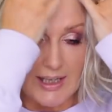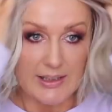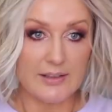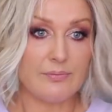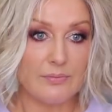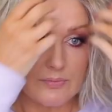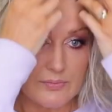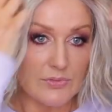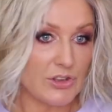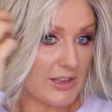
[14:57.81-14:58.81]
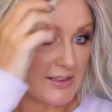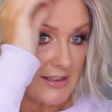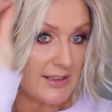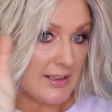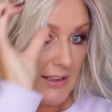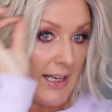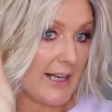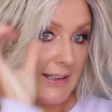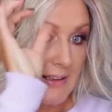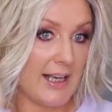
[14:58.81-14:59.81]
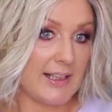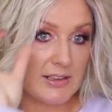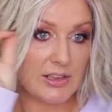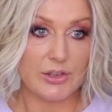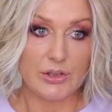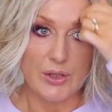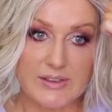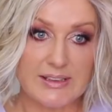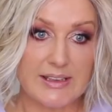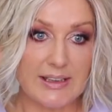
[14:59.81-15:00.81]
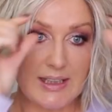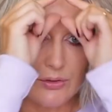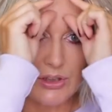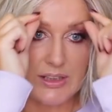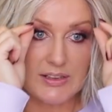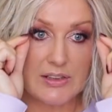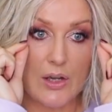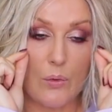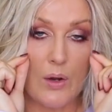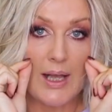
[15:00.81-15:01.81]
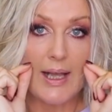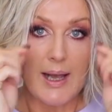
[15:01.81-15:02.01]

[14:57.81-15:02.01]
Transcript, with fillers: I just like that, you sticking out here, so